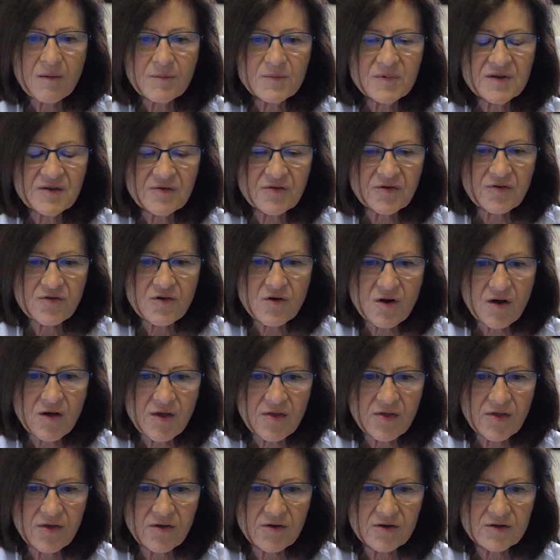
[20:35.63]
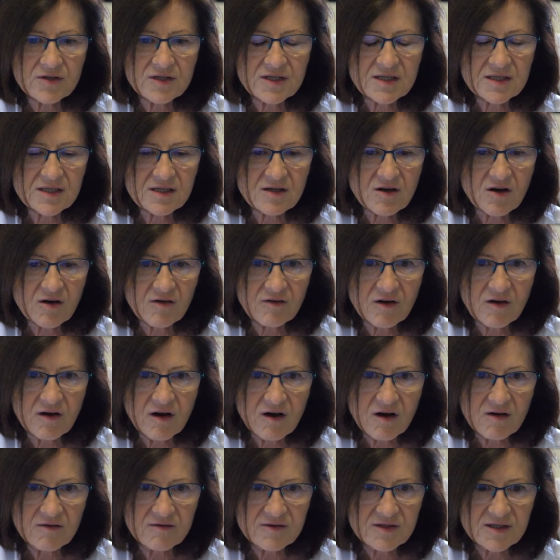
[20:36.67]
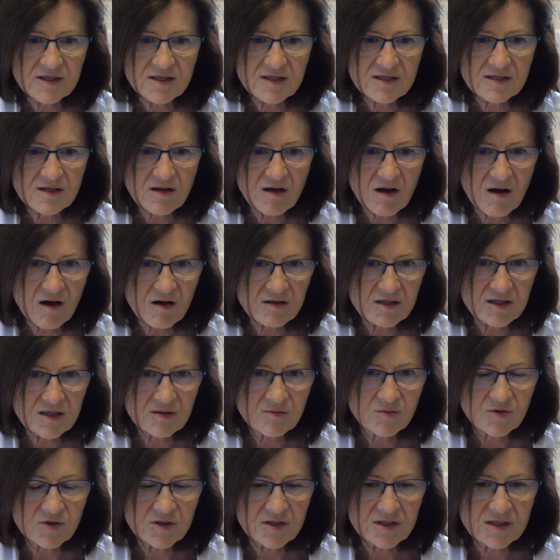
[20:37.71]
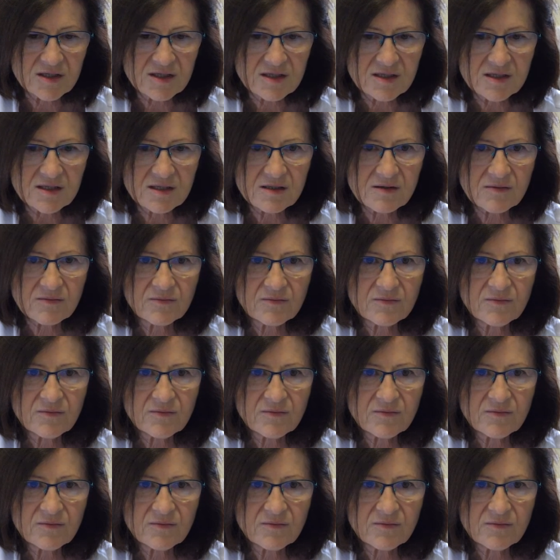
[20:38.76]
before the discovery of these antibodies.